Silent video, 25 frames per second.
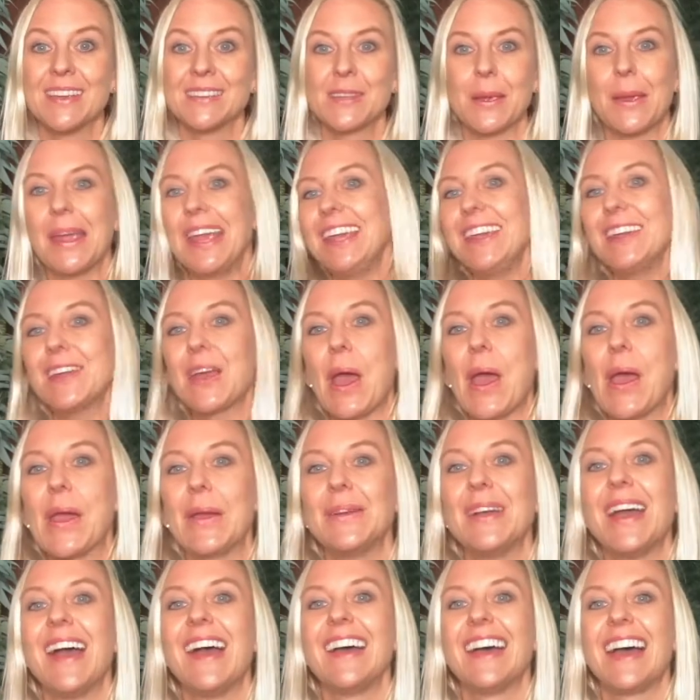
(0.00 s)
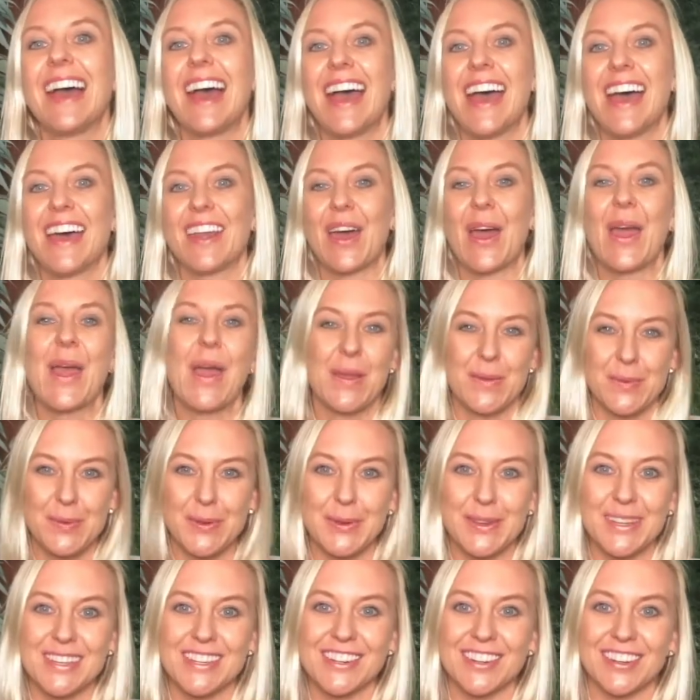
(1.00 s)
So here you go, and I
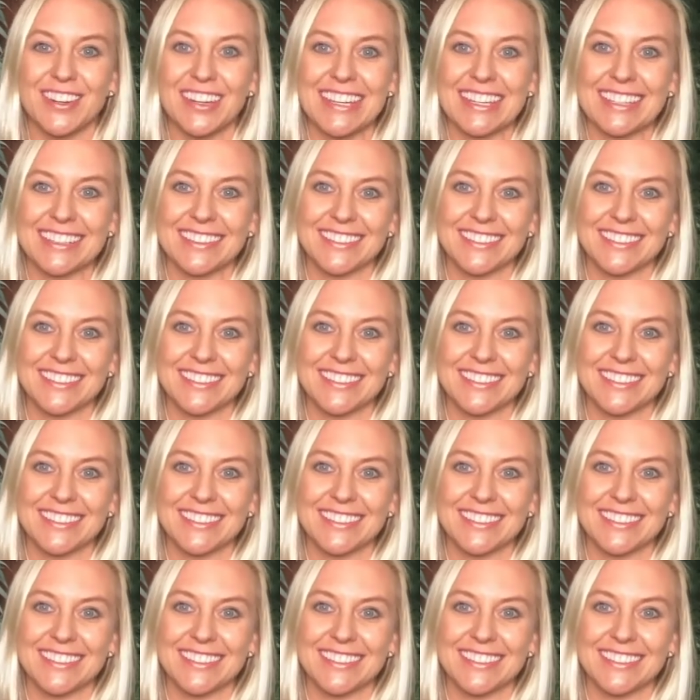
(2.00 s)
hope you enjoy.